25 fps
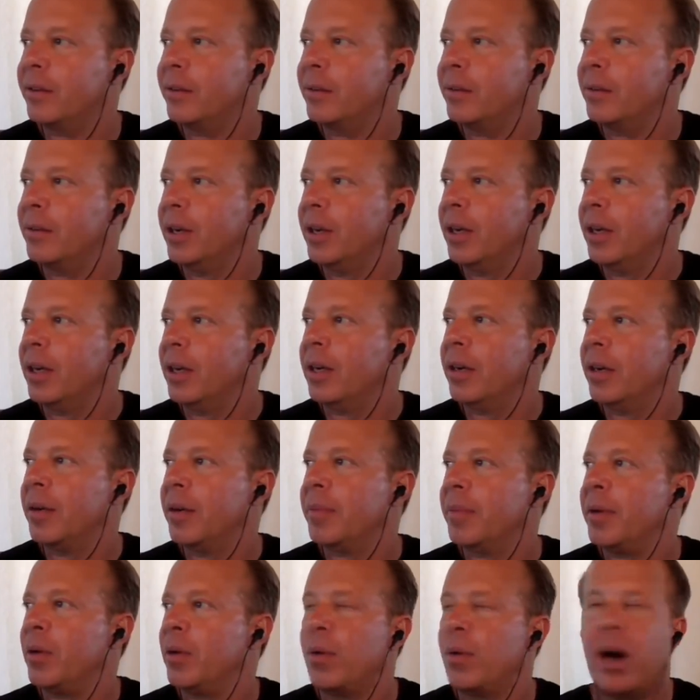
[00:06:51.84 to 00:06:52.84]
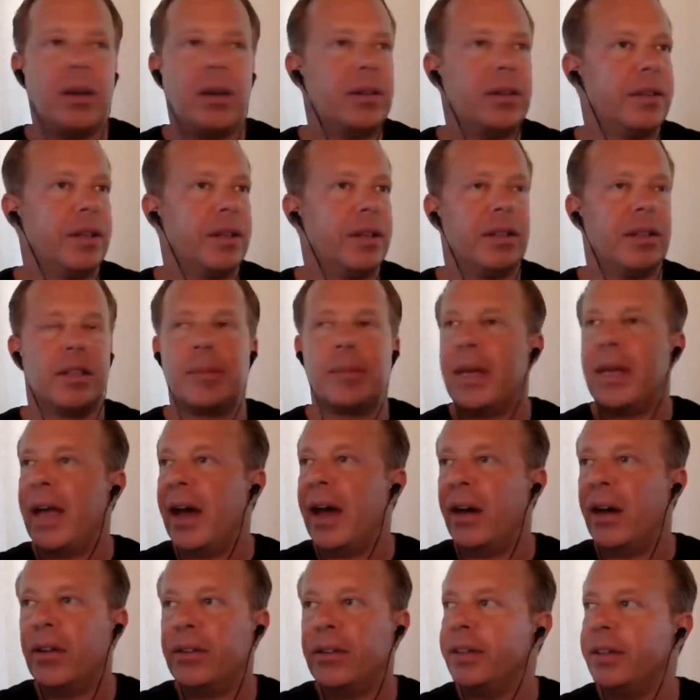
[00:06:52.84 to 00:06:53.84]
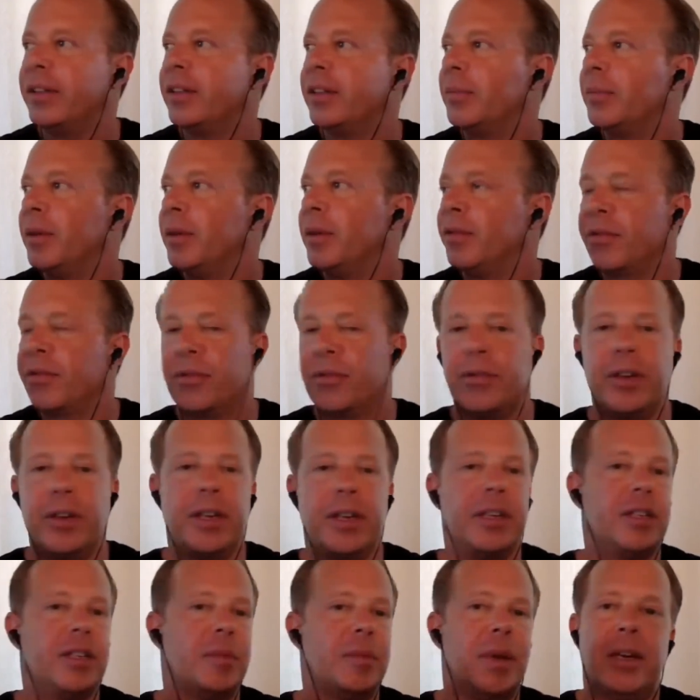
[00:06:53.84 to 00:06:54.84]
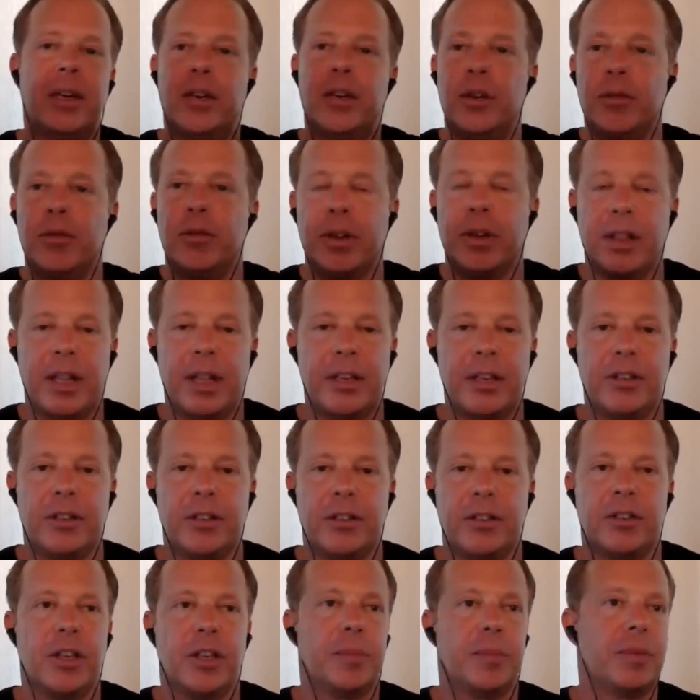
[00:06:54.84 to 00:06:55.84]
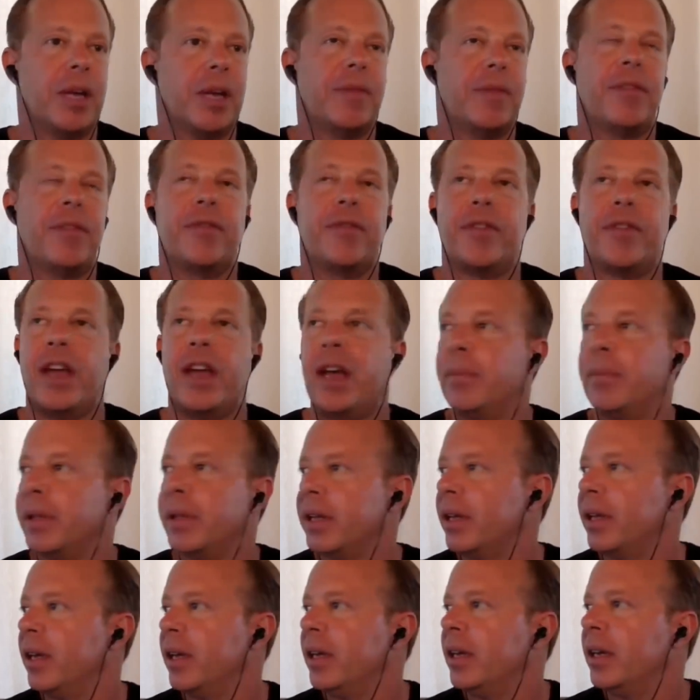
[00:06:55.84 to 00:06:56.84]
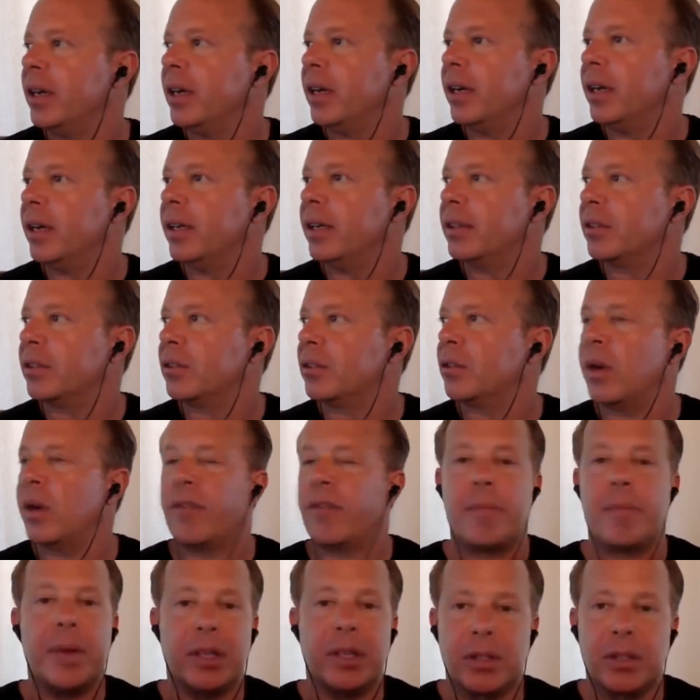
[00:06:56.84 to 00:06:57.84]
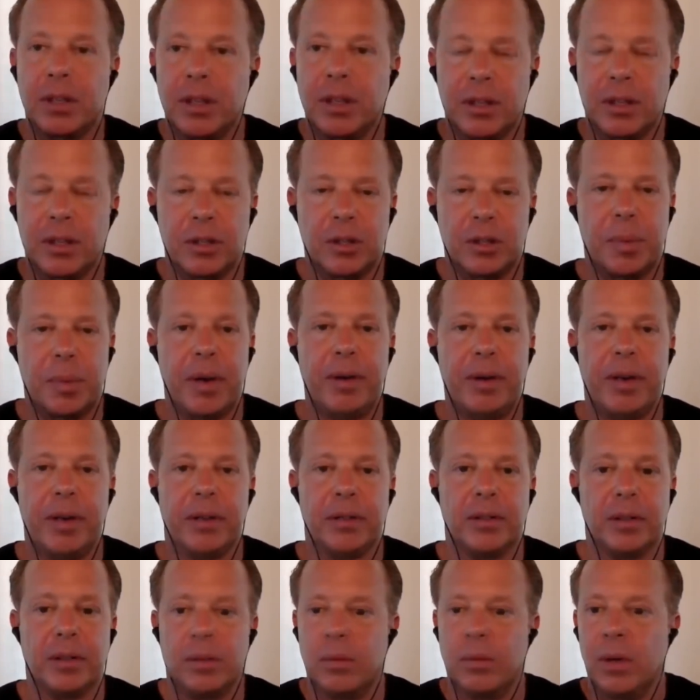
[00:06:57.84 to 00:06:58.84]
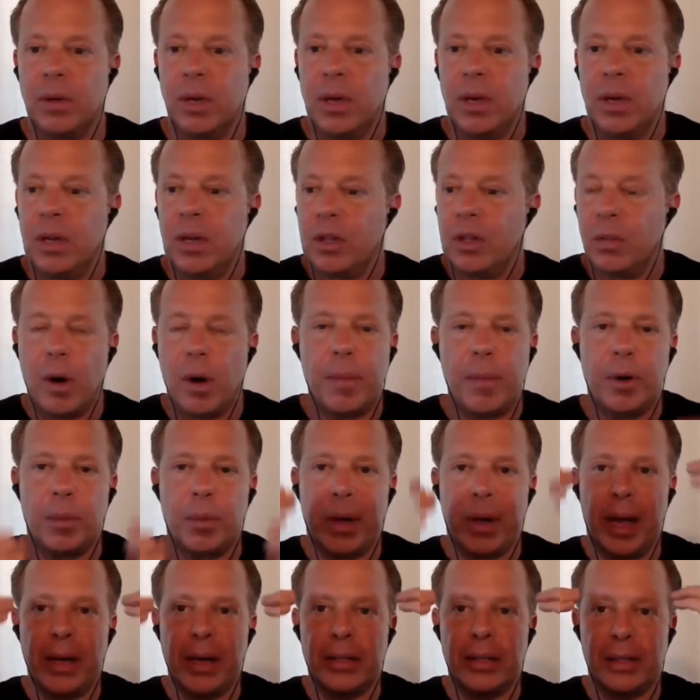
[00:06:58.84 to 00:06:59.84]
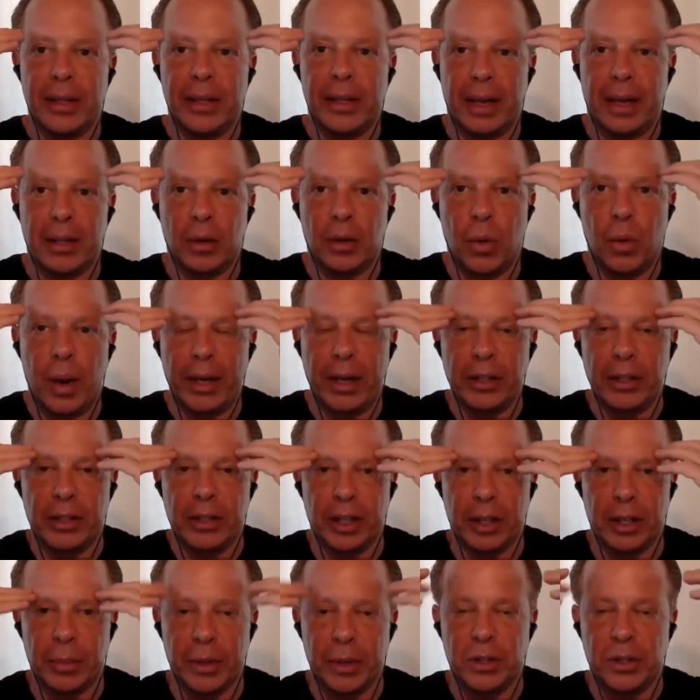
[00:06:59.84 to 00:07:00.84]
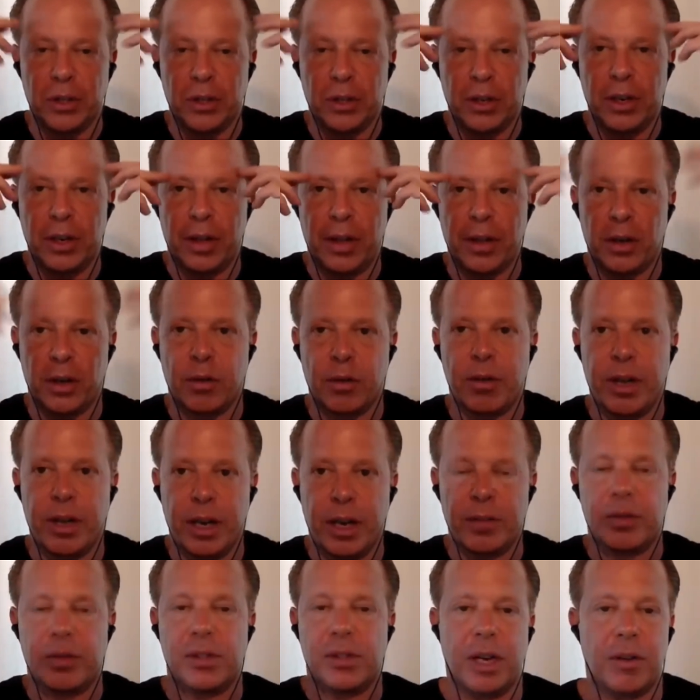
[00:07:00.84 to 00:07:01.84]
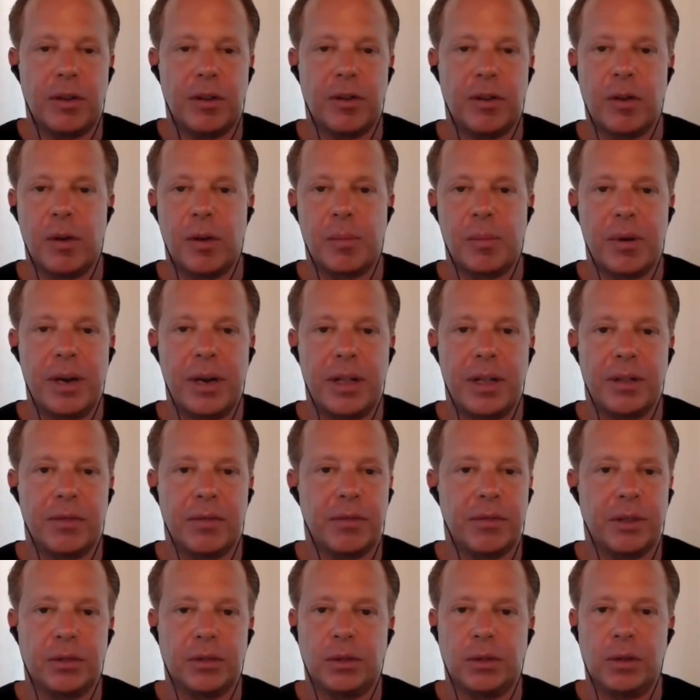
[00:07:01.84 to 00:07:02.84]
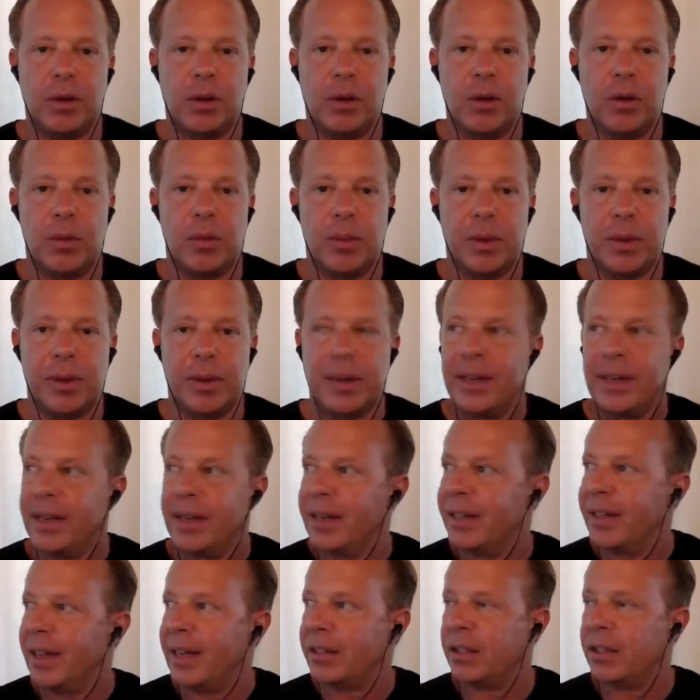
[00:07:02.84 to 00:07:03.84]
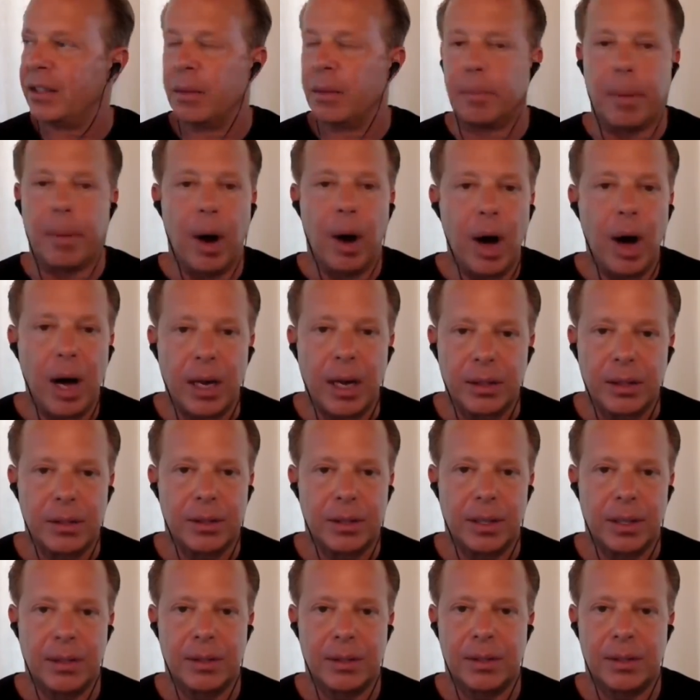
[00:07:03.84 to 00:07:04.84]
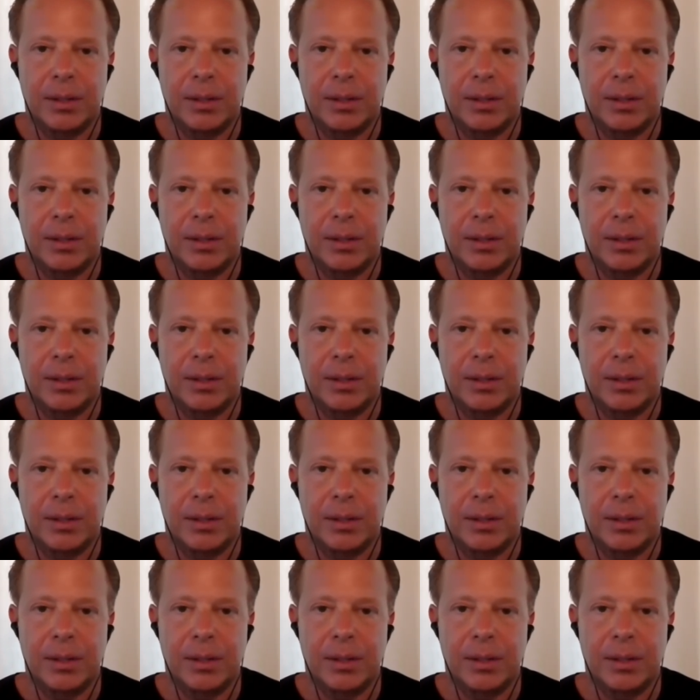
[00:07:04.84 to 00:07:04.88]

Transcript: to be wealthy, to be healthy, to be free, to be in a new relationship, to have a family, to have a mystical experience? And the moment we ask that question, we turn on the creative center in our brain, the frontal lobe. That's the boss,